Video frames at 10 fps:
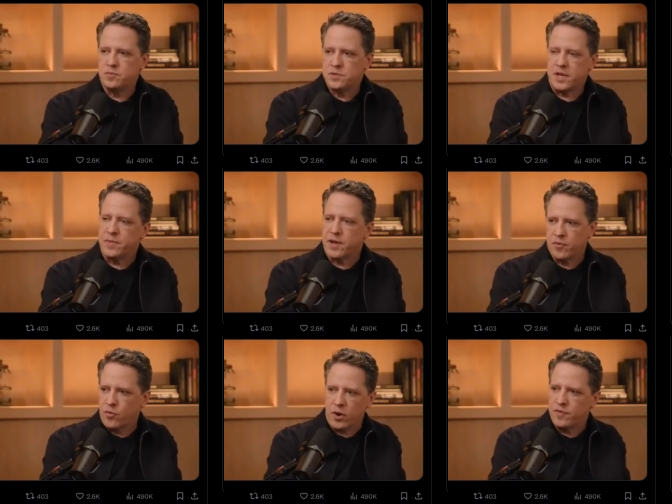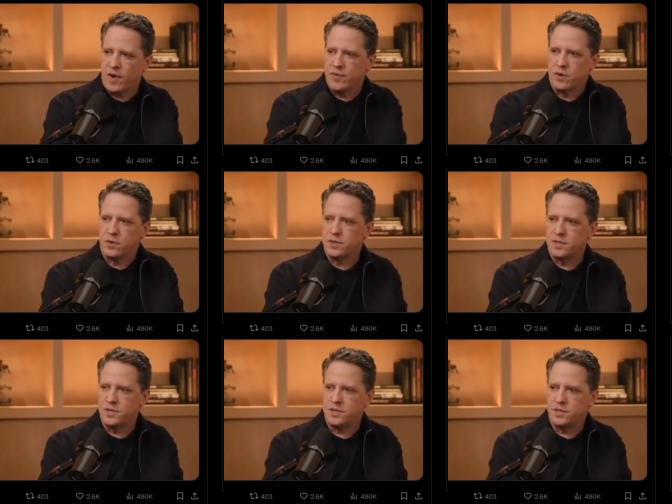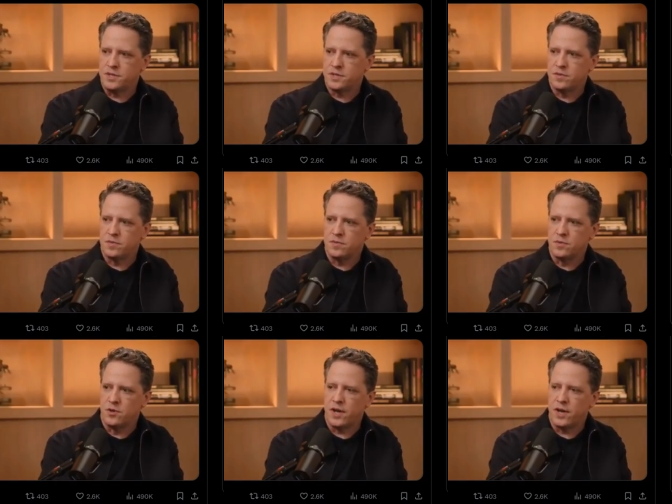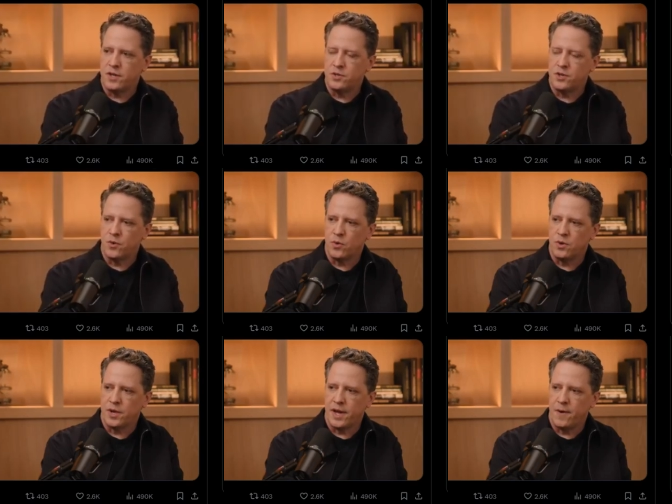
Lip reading: say same thing a 45-year-old is just learn how to use it in your role